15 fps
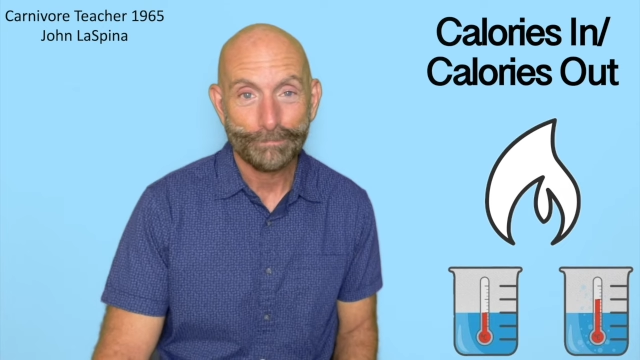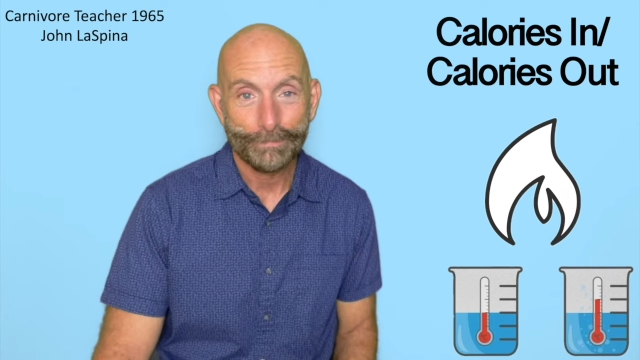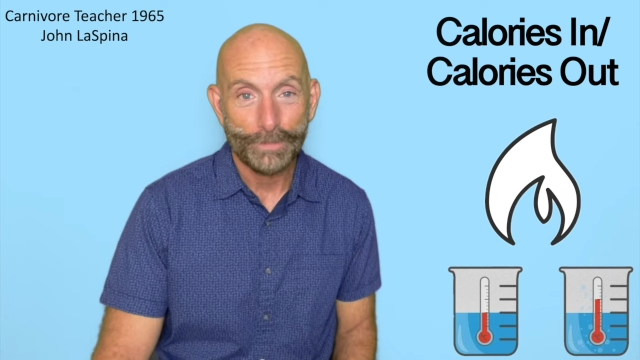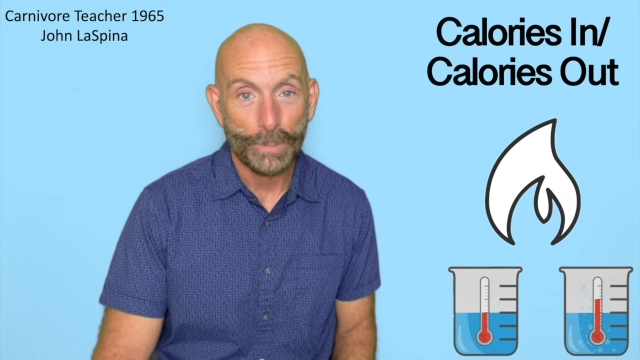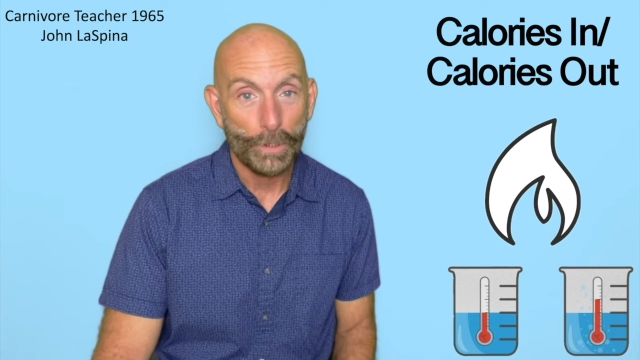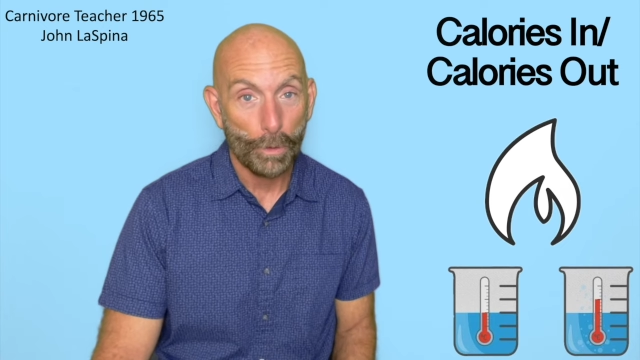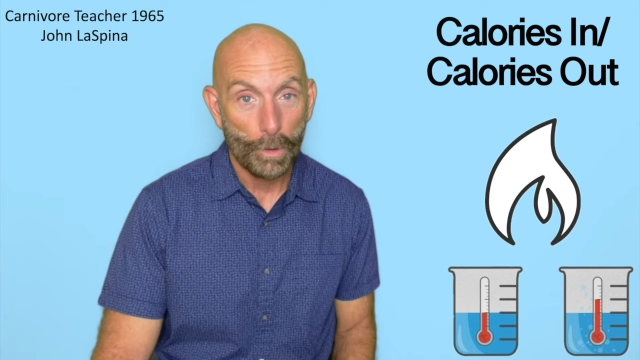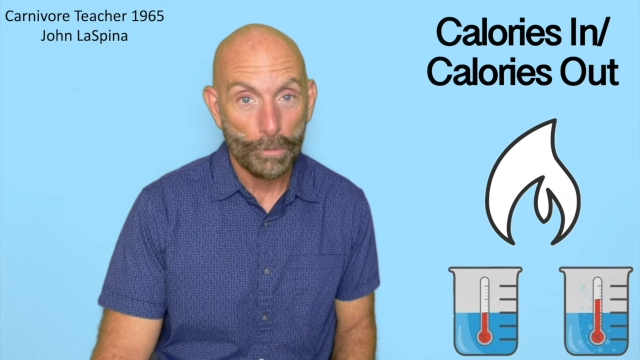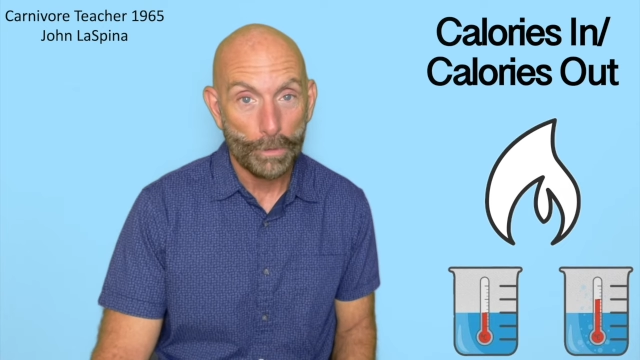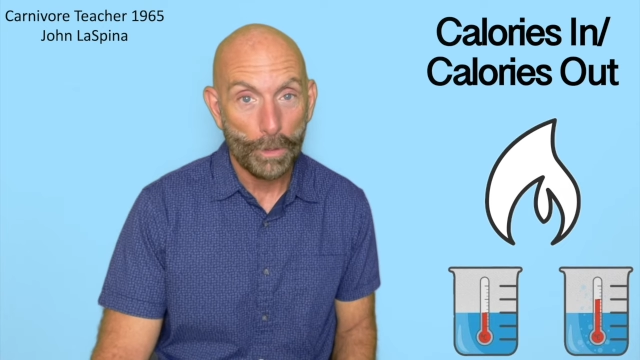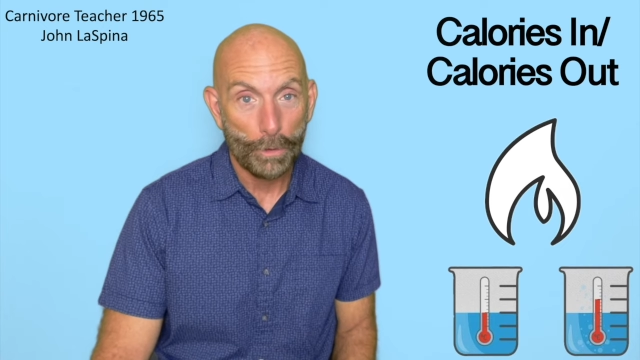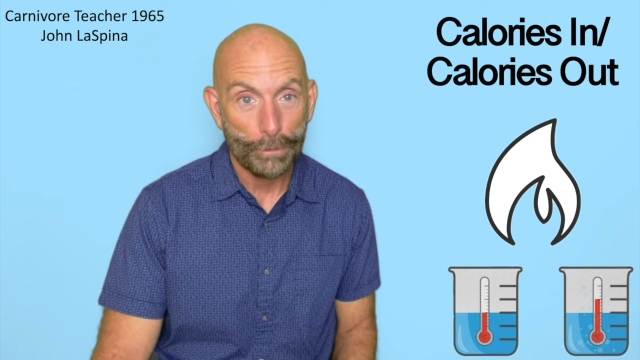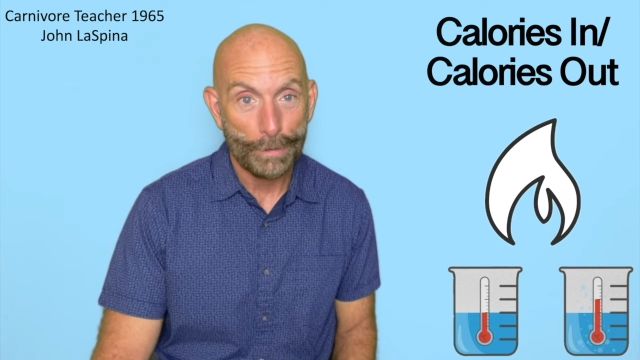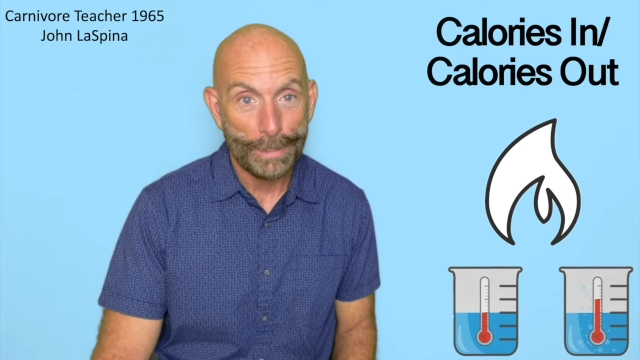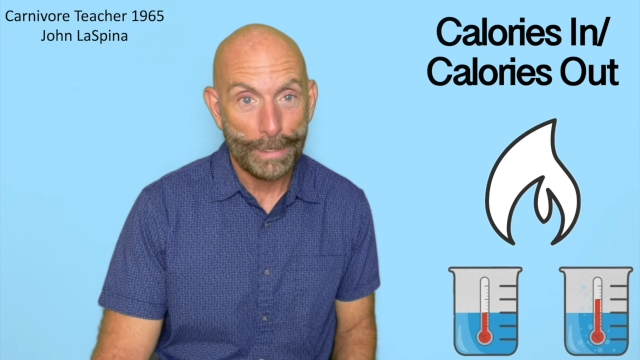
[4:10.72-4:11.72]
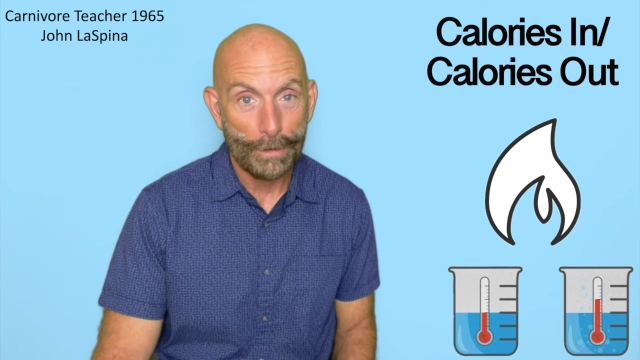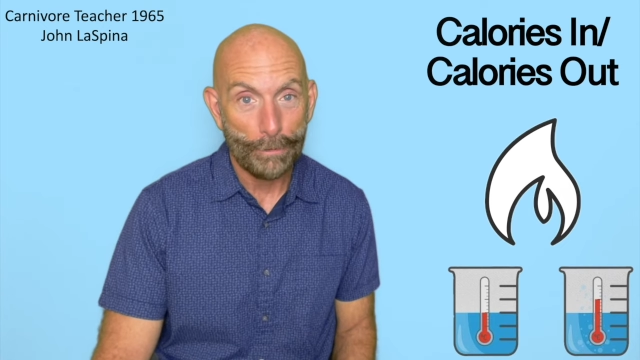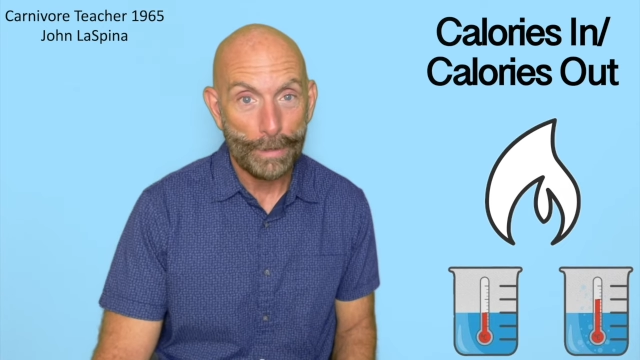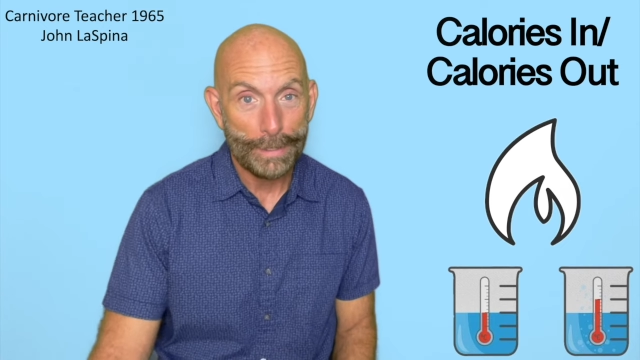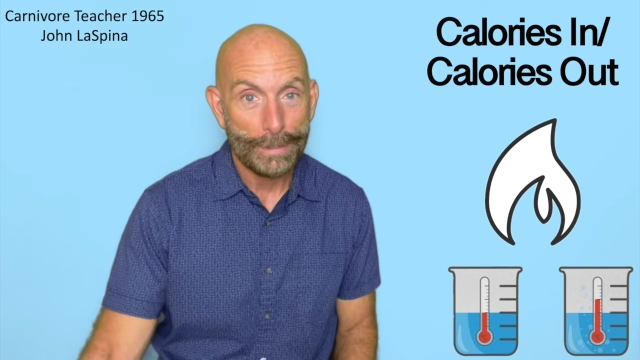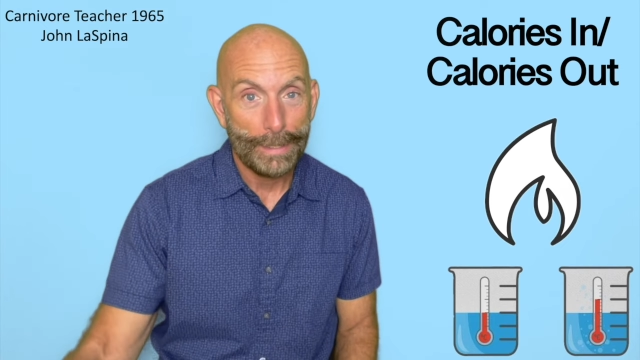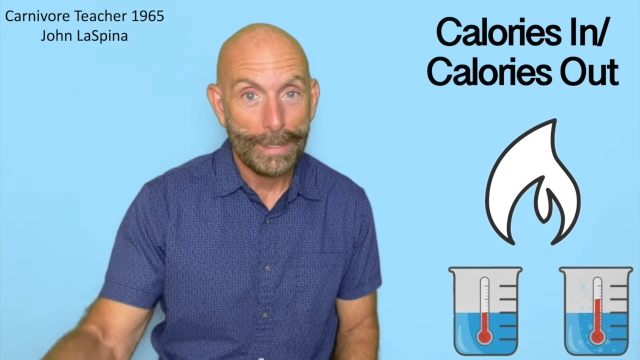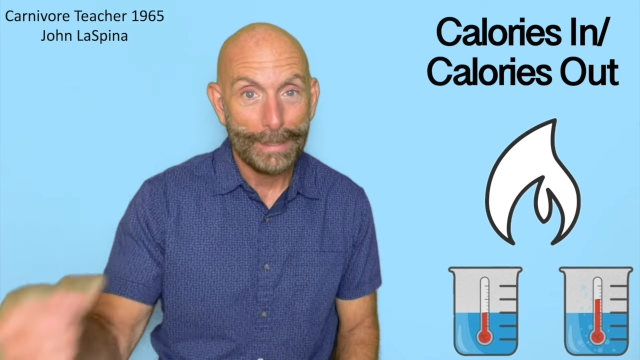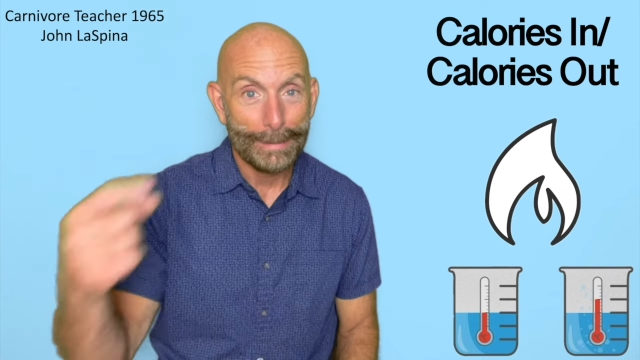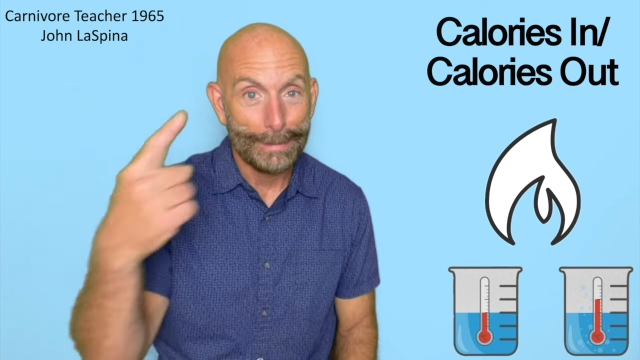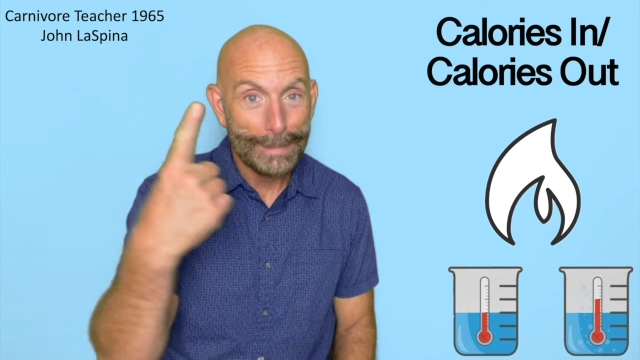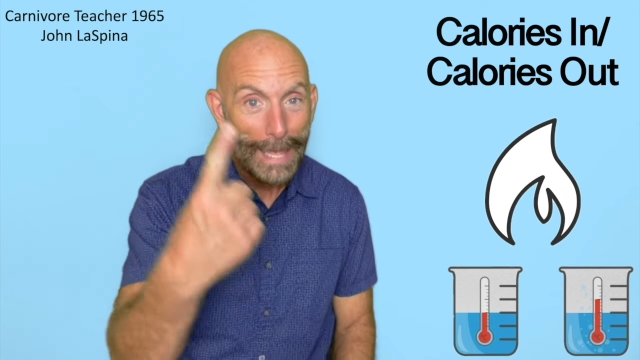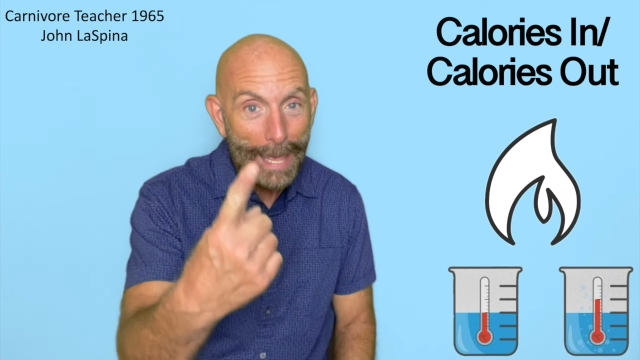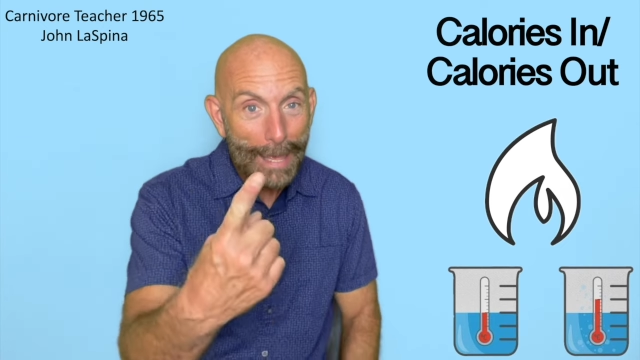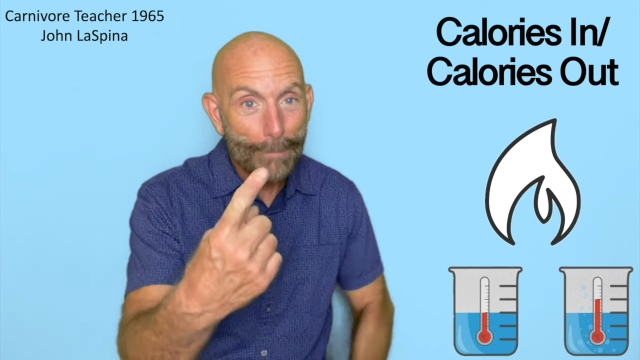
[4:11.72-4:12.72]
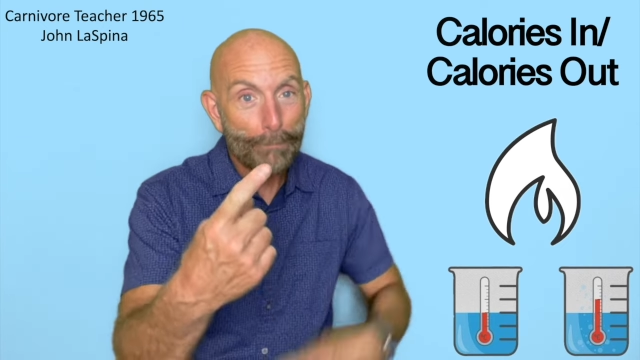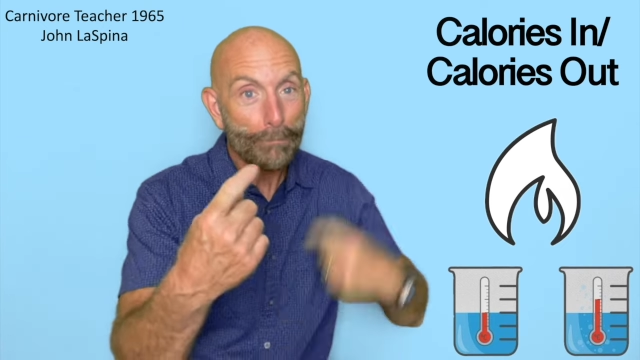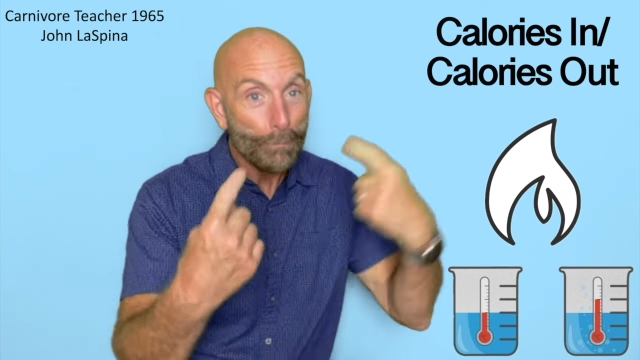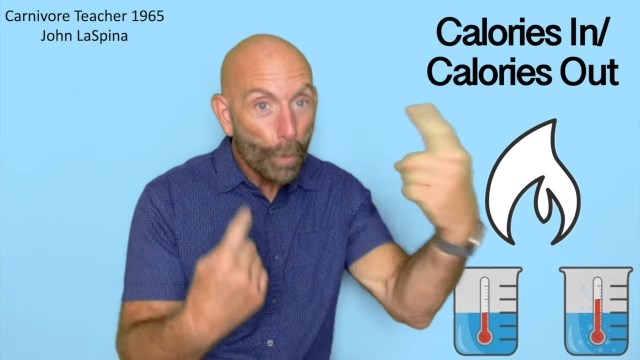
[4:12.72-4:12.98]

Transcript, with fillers: You know where I'm going right now, right? Lamb,